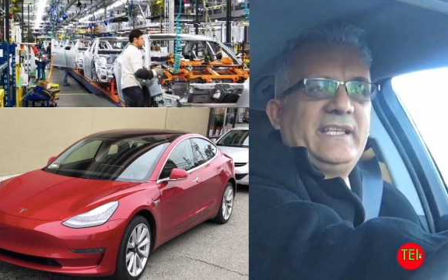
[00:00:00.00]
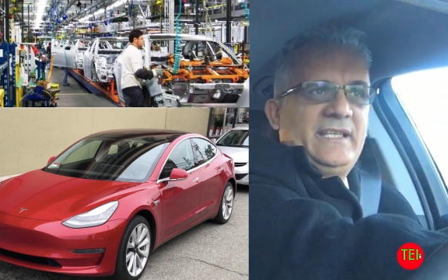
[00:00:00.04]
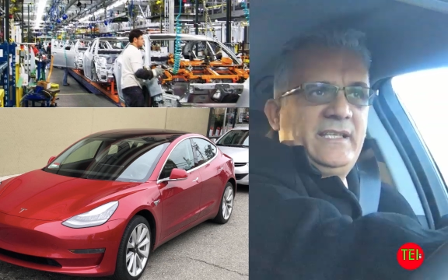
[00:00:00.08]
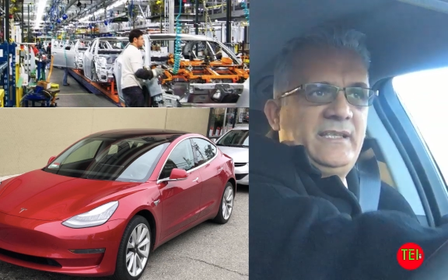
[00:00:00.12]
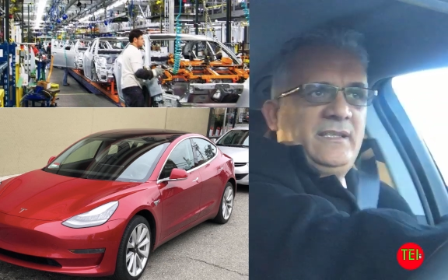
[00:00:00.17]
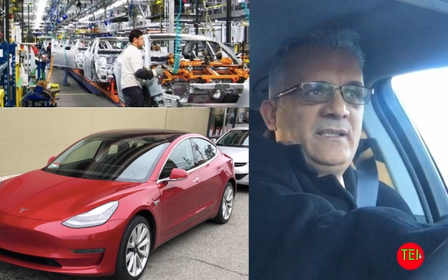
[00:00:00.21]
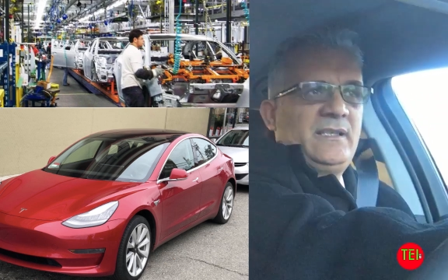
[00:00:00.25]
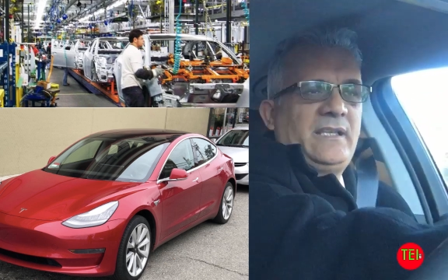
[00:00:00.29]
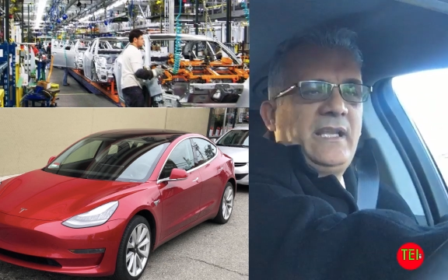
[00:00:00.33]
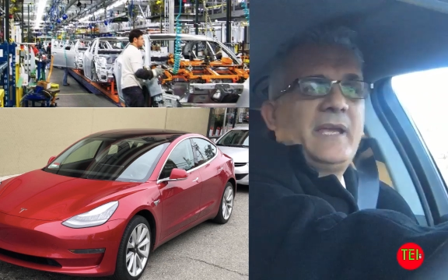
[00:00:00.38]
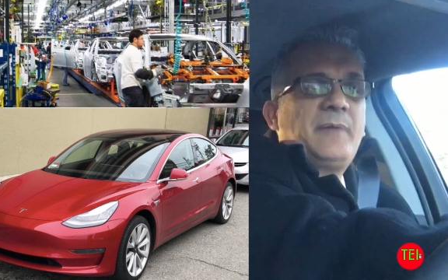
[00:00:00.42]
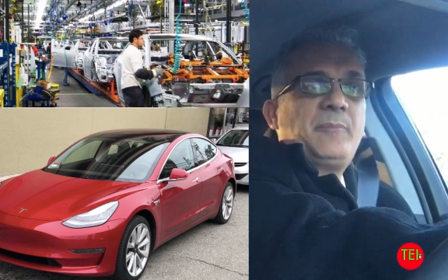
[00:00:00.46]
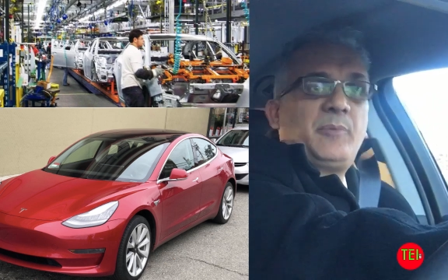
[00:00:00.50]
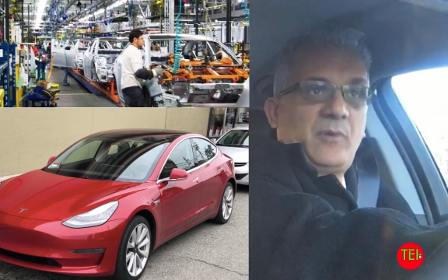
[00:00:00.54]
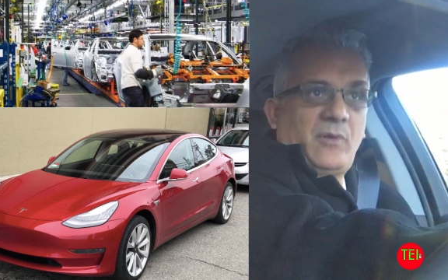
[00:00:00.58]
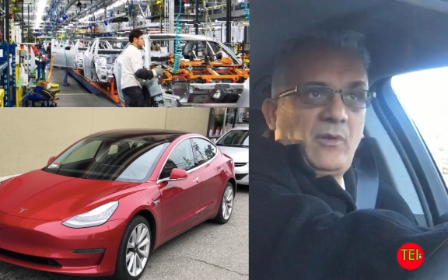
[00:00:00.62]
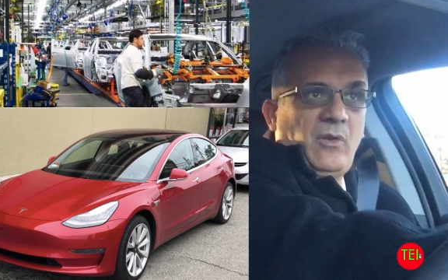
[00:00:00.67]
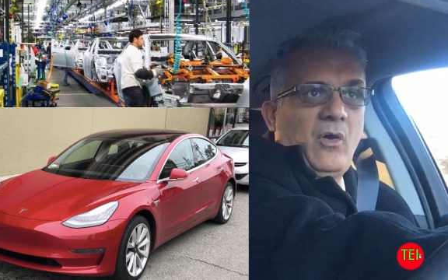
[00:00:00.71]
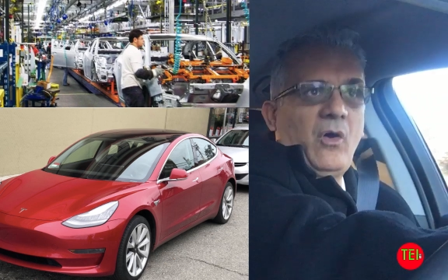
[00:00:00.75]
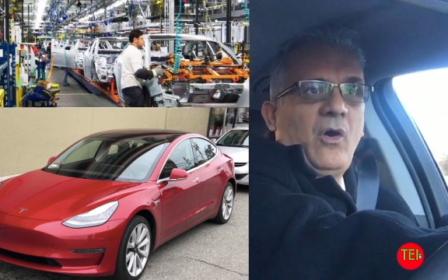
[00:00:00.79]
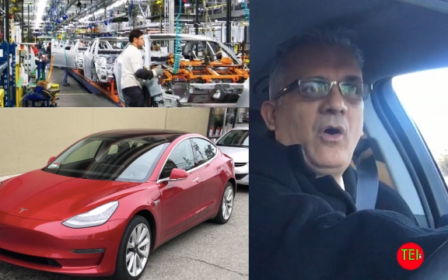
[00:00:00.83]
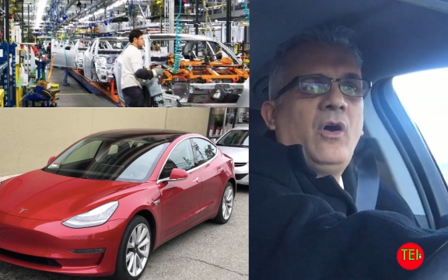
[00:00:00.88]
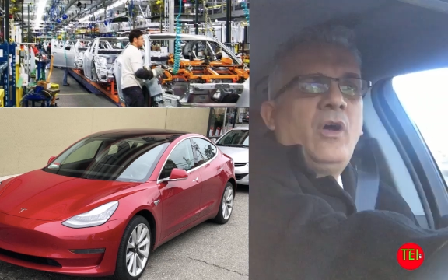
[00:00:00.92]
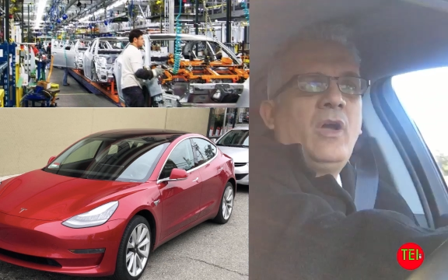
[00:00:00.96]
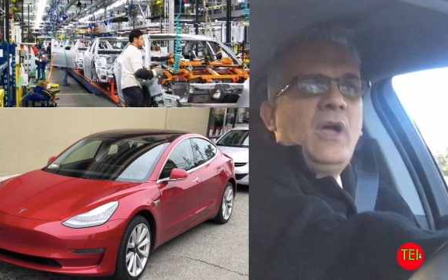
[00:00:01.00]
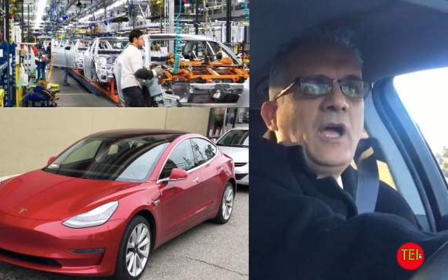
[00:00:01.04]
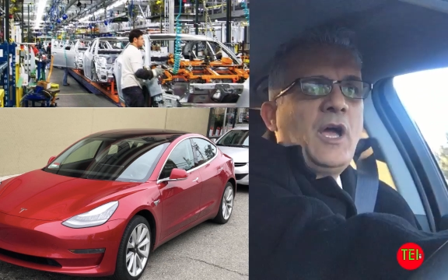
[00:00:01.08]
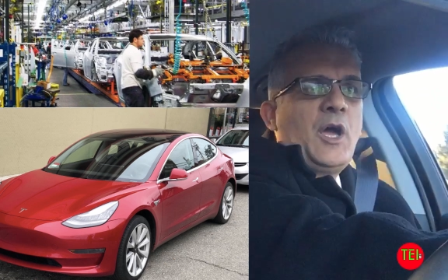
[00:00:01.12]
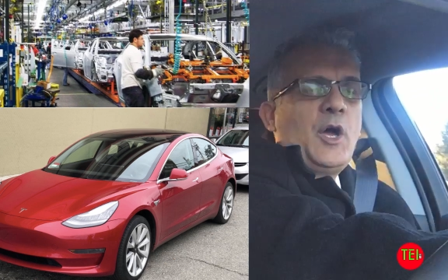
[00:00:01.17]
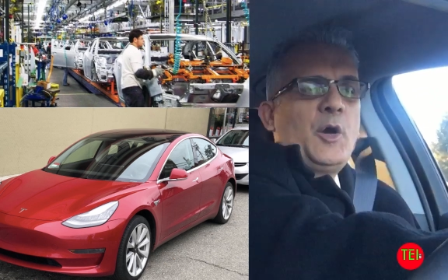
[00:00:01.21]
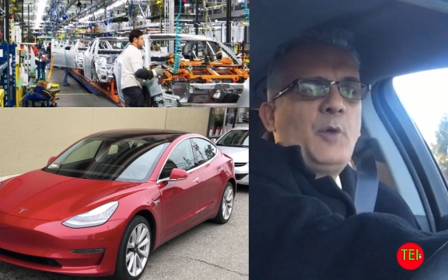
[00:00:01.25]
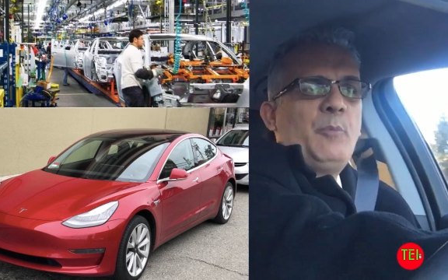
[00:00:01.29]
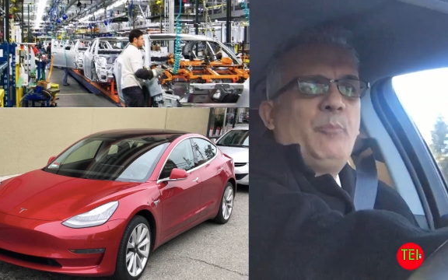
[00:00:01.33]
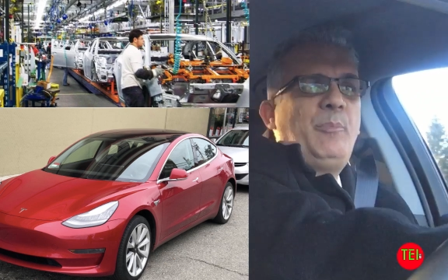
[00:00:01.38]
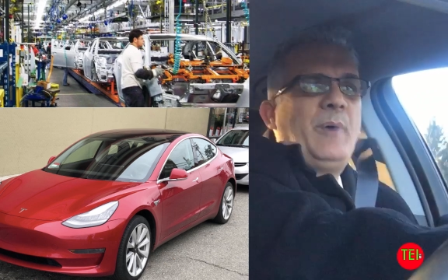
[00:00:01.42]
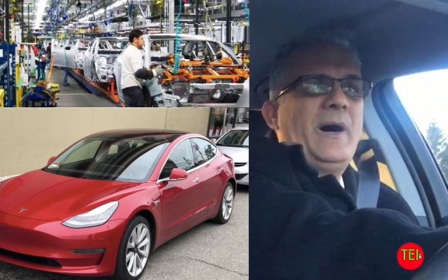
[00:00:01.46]
in labor law,
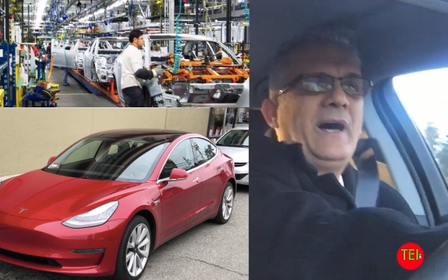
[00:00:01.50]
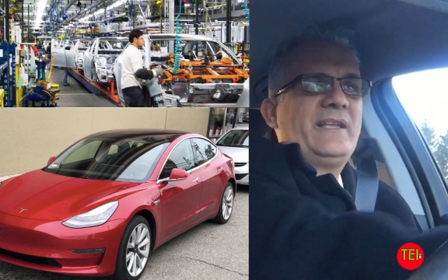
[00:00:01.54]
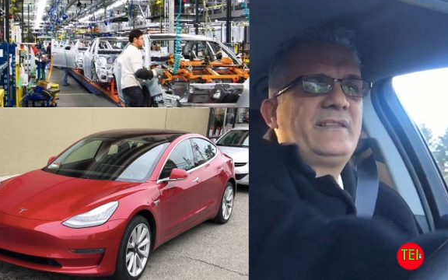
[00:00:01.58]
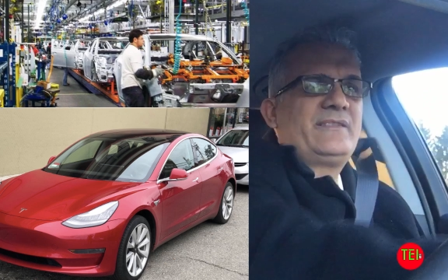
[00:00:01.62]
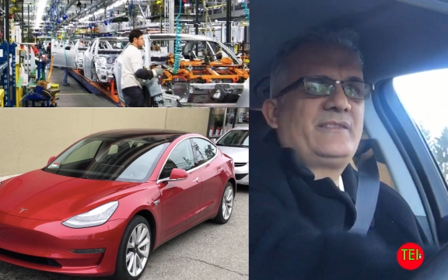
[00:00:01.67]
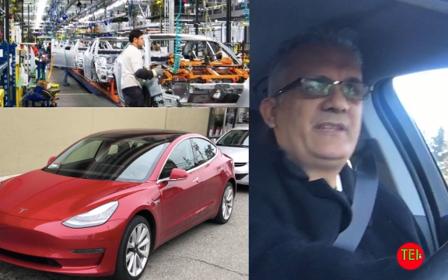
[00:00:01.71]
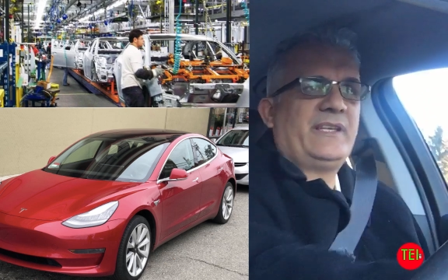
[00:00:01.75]
but